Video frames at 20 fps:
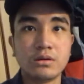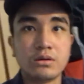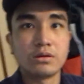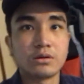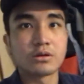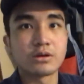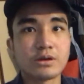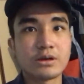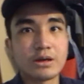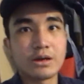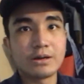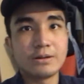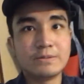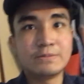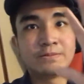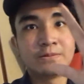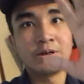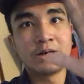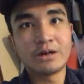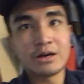Okay,
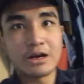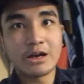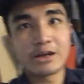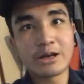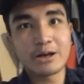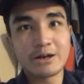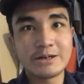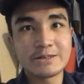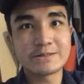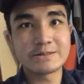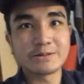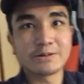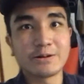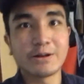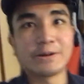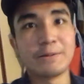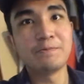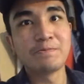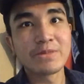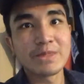hi guys.
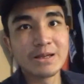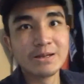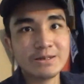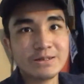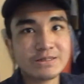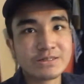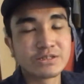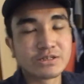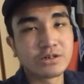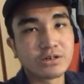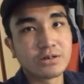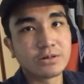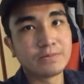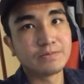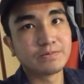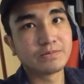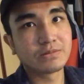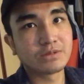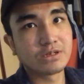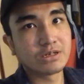Alright, so
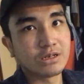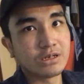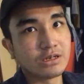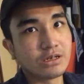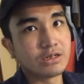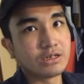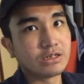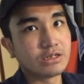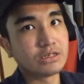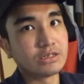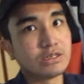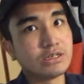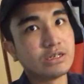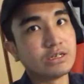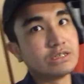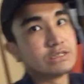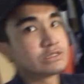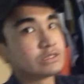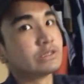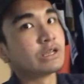
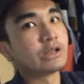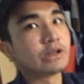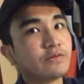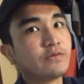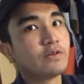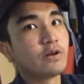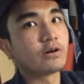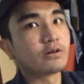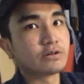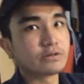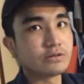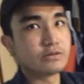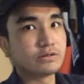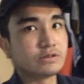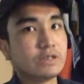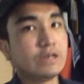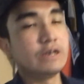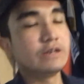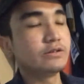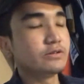it's another vlog
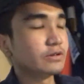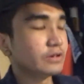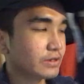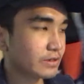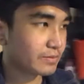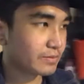day today